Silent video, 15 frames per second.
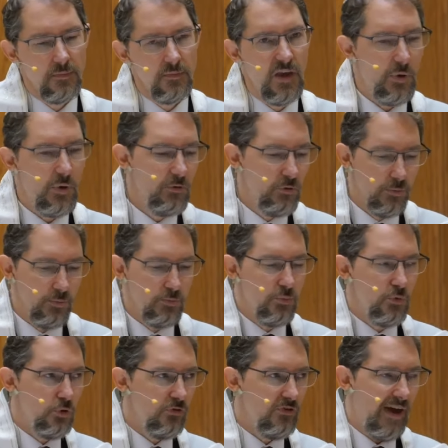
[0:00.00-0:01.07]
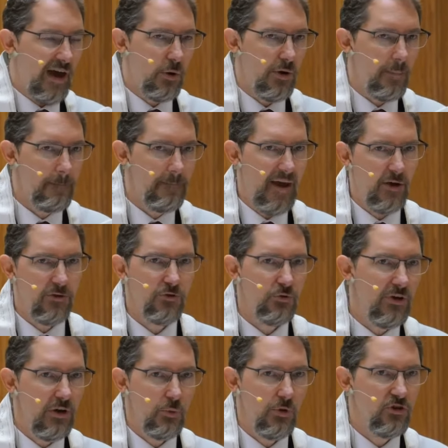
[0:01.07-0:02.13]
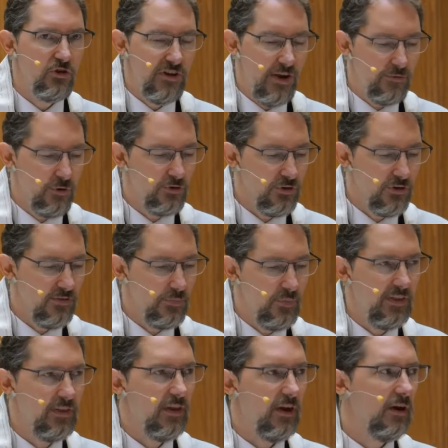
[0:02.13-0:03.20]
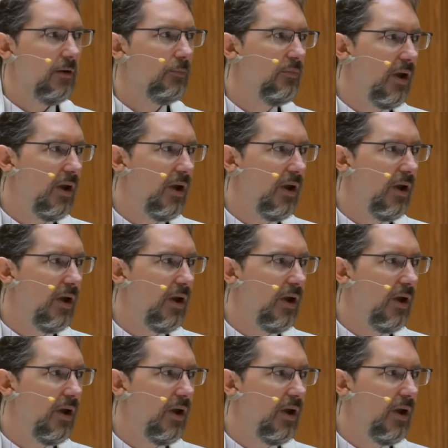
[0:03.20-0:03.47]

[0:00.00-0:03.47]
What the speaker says: May we remove our boundary, which never should have been there.